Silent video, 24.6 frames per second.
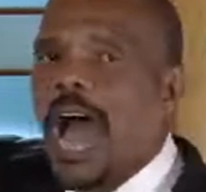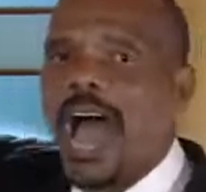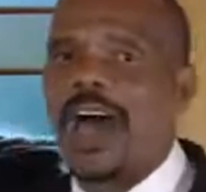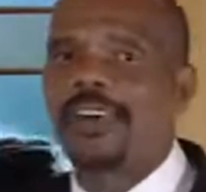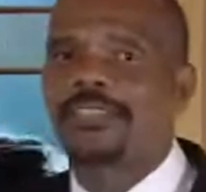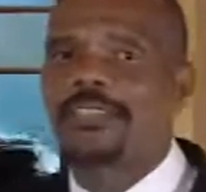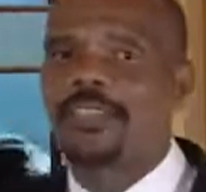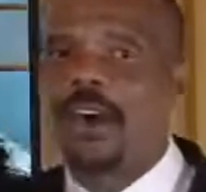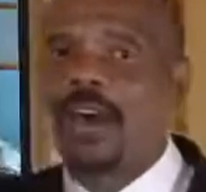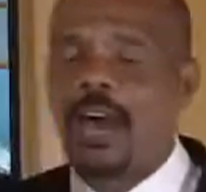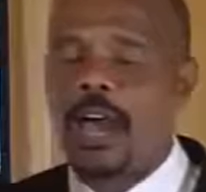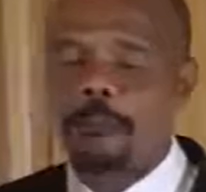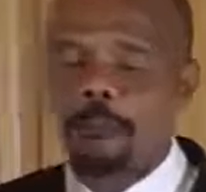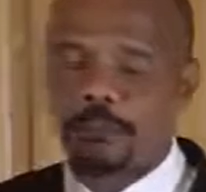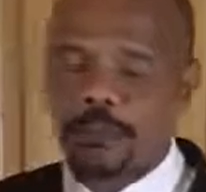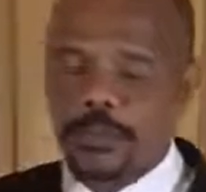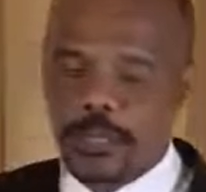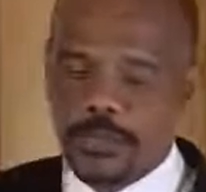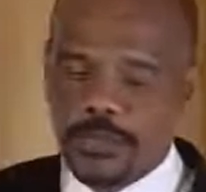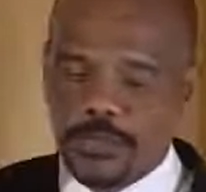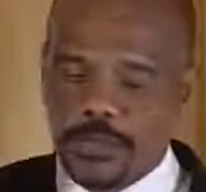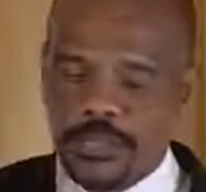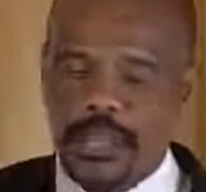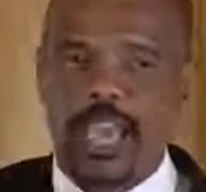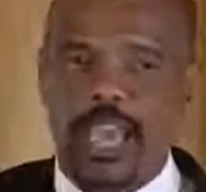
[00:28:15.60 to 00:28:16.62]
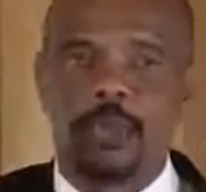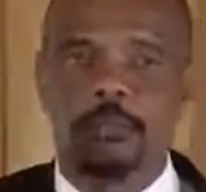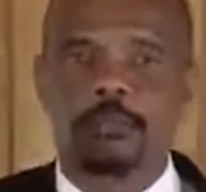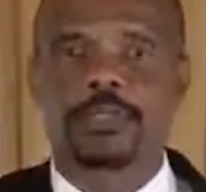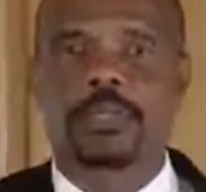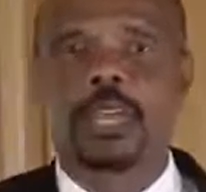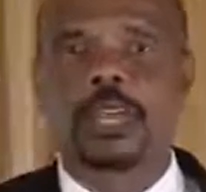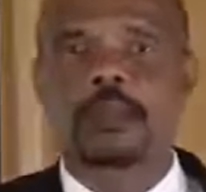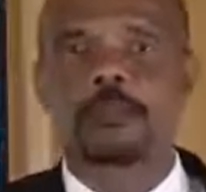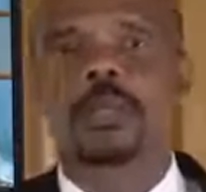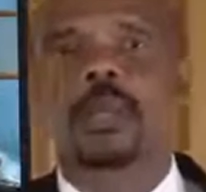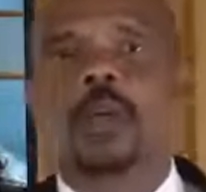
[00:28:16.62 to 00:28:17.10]
the same
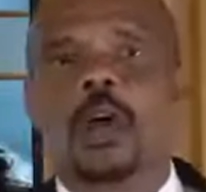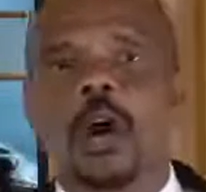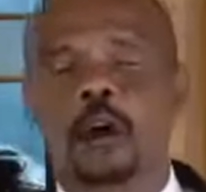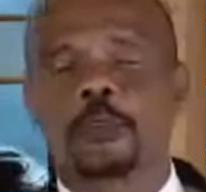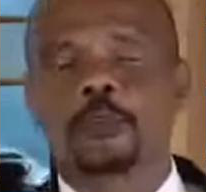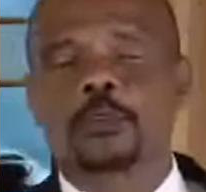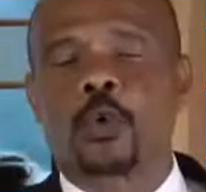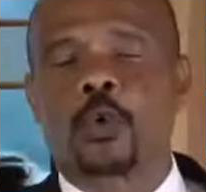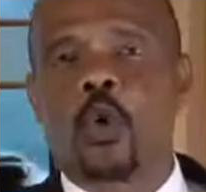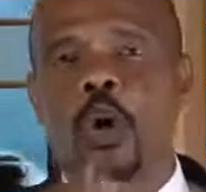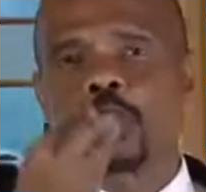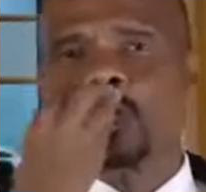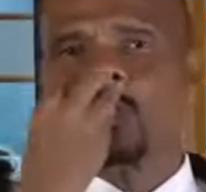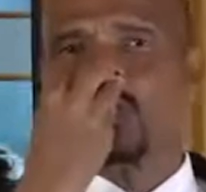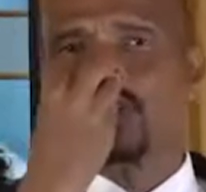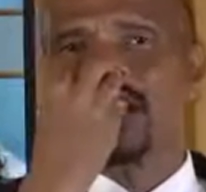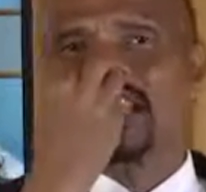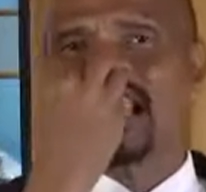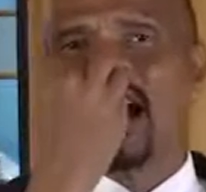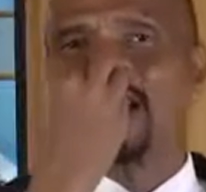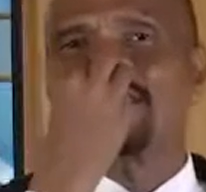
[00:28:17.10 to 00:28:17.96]
thing. Of course, we do not have